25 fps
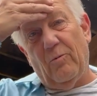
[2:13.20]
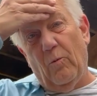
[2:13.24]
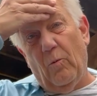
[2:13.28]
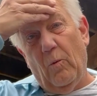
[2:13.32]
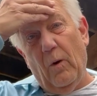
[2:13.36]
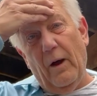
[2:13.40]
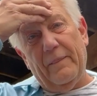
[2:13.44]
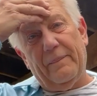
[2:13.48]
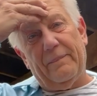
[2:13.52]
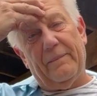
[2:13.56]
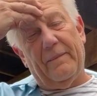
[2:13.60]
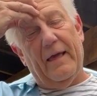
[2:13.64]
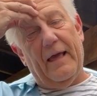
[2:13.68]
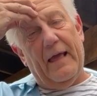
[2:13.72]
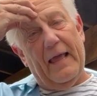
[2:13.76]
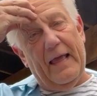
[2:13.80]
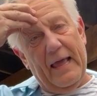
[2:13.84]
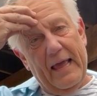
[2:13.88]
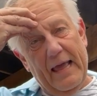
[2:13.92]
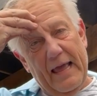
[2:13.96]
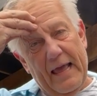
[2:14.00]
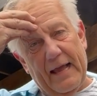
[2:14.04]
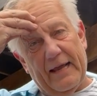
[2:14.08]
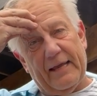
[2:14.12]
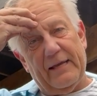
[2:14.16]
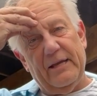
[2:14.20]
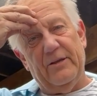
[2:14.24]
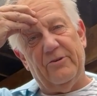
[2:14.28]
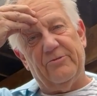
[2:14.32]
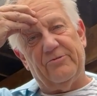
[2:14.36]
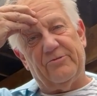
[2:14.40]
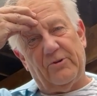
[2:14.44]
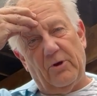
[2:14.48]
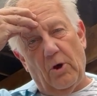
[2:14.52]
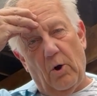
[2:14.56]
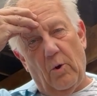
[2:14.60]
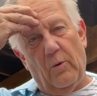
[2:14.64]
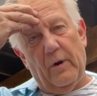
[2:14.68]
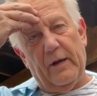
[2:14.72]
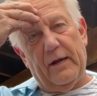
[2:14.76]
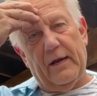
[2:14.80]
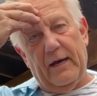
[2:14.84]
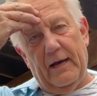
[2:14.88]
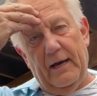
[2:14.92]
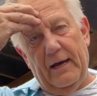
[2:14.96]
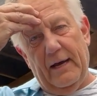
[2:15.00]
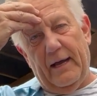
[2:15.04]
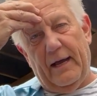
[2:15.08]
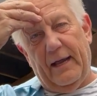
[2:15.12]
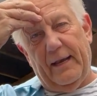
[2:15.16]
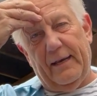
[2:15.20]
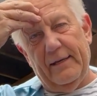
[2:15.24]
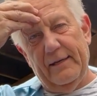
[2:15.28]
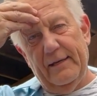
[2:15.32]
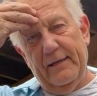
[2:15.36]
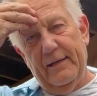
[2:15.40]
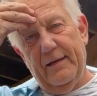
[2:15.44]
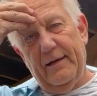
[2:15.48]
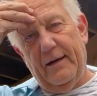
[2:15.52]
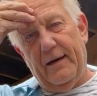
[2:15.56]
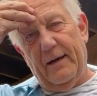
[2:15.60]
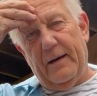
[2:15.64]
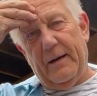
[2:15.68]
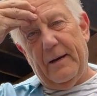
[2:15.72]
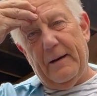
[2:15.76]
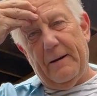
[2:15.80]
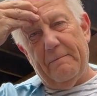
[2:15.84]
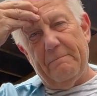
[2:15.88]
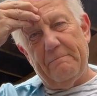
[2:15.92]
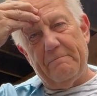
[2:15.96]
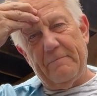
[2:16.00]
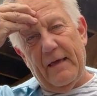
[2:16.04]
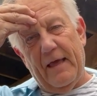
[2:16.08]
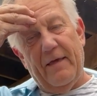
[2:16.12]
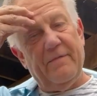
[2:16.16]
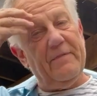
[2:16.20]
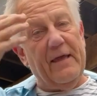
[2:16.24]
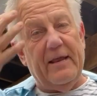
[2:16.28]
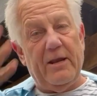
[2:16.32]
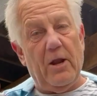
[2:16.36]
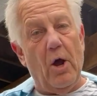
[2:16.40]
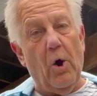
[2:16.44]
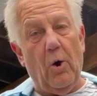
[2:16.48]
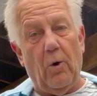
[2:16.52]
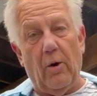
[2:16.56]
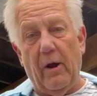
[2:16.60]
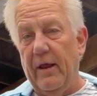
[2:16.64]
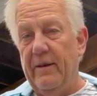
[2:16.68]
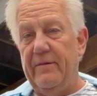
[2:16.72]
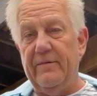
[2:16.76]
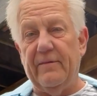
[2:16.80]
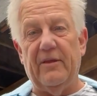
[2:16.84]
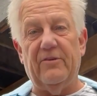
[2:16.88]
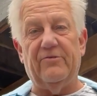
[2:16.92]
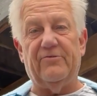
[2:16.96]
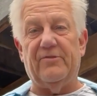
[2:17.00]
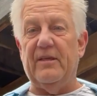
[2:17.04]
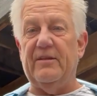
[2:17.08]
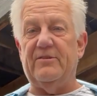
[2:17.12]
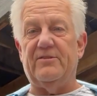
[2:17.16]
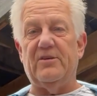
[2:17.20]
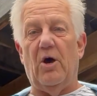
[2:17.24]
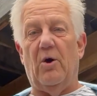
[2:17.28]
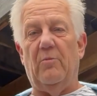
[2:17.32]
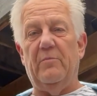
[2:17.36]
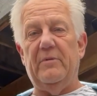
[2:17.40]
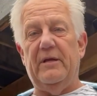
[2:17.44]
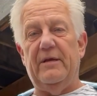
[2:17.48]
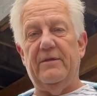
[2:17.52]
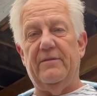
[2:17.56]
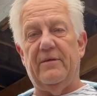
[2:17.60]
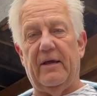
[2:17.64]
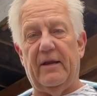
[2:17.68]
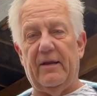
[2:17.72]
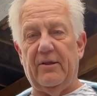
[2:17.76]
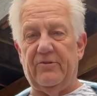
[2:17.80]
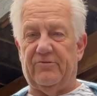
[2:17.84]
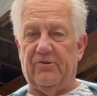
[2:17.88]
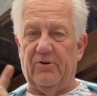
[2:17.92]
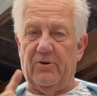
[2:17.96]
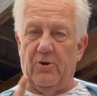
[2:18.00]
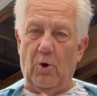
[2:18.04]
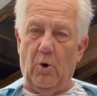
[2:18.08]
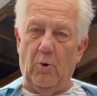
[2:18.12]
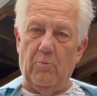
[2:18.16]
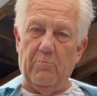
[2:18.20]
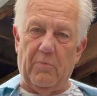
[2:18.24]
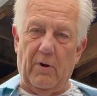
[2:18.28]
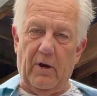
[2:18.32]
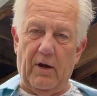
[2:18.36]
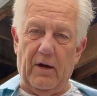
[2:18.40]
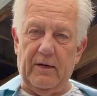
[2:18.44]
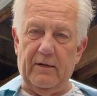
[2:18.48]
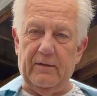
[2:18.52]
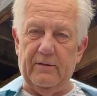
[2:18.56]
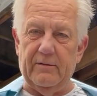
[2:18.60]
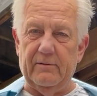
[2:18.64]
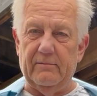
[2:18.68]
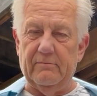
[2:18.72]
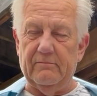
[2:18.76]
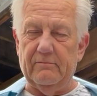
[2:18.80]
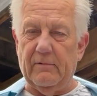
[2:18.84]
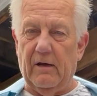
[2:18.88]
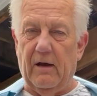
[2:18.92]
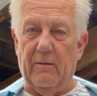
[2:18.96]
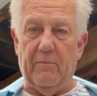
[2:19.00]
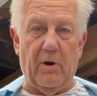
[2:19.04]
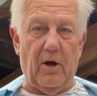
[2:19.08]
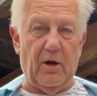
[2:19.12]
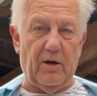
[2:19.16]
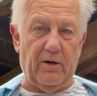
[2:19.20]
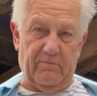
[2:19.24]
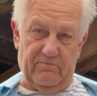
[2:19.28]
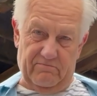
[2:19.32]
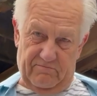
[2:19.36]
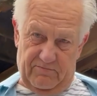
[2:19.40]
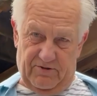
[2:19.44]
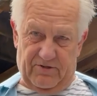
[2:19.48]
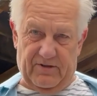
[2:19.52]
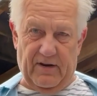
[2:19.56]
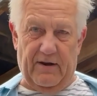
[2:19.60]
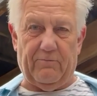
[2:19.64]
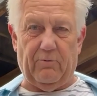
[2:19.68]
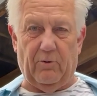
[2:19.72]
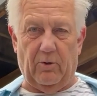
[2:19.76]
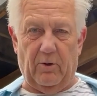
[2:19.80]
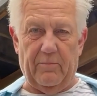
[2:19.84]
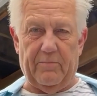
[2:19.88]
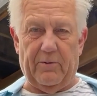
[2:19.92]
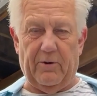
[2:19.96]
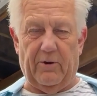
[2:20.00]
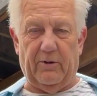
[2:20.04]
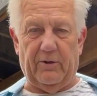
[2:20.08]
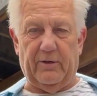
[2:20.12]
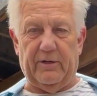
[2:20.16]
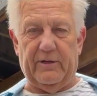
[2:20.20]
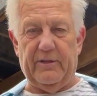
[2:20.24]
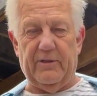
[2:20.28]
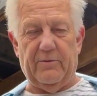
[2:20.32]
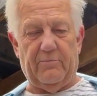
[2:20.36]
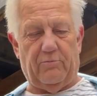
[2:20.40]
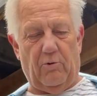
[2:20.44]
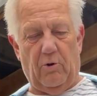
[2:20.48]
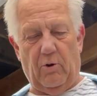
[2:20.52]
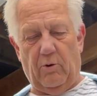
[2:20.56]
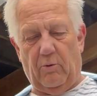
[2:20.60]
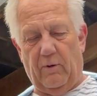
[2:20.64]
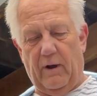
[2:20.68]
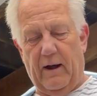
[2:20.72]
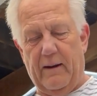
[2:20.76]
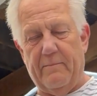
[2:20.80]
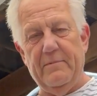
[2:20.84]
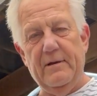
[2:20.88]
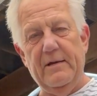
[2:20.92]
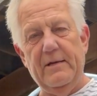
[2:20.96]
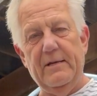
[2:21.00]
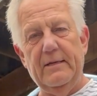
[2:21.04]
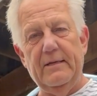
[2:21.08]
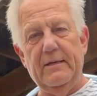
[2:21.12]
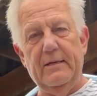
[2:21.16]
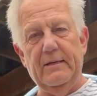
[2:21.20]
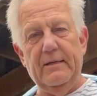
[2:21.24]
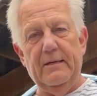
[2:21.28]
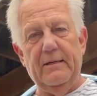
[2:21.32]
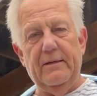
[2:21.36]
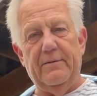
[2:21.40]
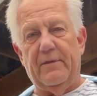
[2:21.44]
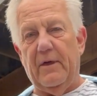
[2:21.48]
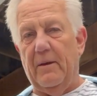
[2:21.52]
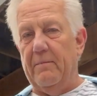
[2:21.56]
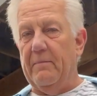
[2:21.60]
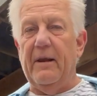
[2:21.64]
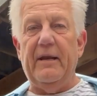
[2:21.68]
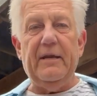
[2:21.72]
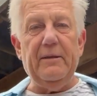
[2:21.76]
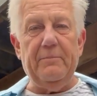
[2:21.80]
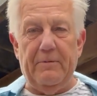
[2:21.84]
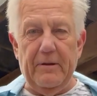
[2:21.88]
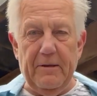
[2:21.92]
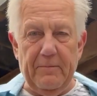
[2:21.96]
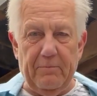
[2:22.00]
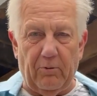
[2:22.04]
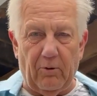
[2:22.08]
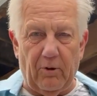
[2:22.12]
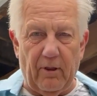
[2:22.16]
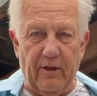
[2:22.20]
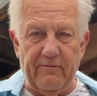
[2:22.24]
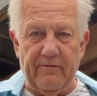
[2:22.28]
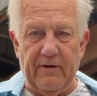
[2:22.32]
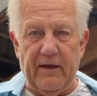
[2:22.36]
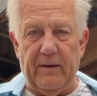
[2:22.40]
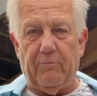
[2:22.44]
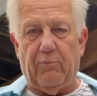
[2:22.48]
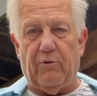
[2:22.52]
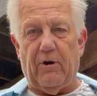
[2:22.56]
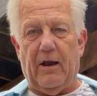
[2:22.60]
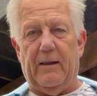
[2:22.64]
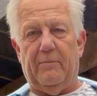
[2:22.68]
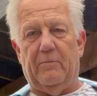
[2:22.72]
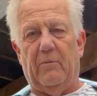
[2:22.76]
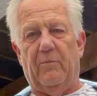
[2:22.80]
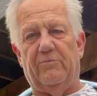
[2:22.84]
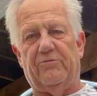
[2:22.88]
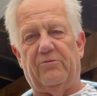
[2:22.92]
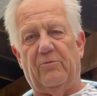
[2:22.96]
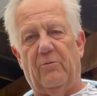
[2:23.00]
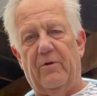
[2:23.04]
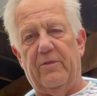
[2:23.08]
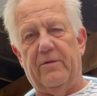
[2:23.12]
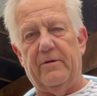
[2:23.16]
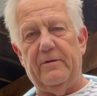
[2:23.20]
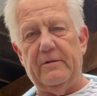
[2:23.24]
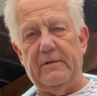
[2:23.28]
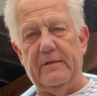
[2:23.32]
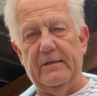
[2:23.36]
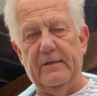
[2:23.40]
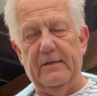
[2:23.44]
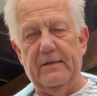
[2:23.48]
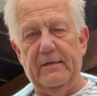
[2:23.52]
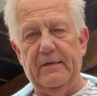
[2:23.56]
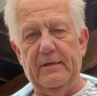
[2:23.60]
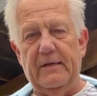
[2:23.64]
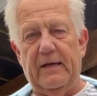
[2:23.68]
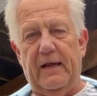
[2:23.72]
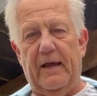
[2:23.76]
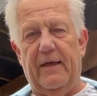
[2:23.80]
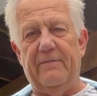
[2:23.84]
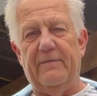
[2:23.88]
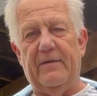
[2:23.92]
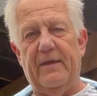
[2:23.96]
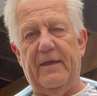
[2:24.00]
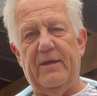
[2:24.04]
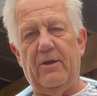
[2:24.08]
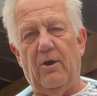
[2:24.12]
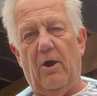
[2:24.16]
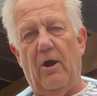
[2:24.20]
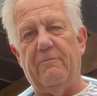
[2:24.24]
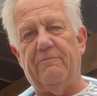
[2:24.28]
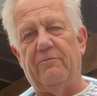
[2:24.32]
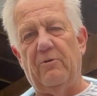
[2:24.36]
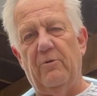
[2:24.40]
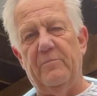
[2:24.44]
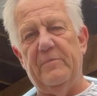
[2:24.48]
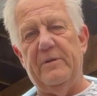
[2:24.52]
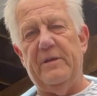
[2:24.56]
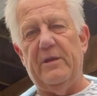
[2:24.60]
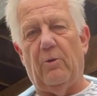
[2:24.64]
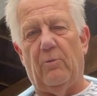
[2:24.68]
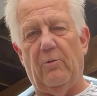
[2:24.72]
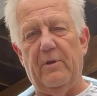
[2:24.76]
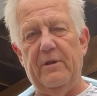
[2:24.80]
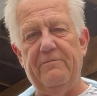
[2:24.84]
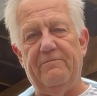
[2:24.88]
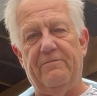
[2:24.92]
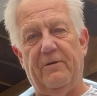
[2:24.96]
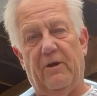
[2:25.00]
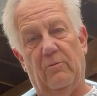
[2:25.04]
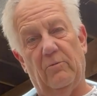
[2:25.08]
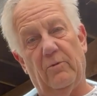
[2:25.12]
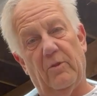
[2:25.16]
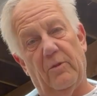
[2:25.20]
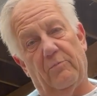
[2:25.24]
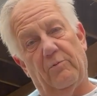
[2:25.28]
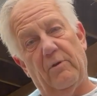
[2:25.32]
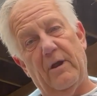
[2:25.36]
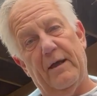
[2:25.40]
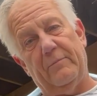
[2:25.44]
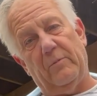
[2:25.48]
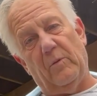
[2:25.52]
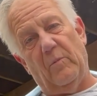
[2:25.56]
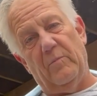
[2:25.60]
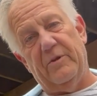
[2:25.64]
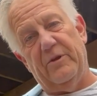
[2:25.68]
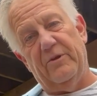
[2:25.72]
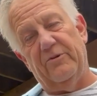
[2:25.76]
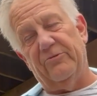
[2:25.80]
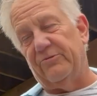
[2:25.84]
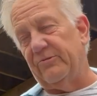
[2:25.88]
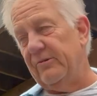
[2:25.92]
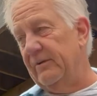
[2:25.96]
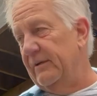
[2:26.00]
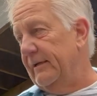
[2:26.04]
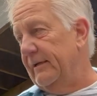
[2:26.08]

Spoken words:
what the heck is going on? And they know, and they tell me that it's a known bug among several apparently in the program, that many people have had problems with it, and they offered me a refund. Well, the problem is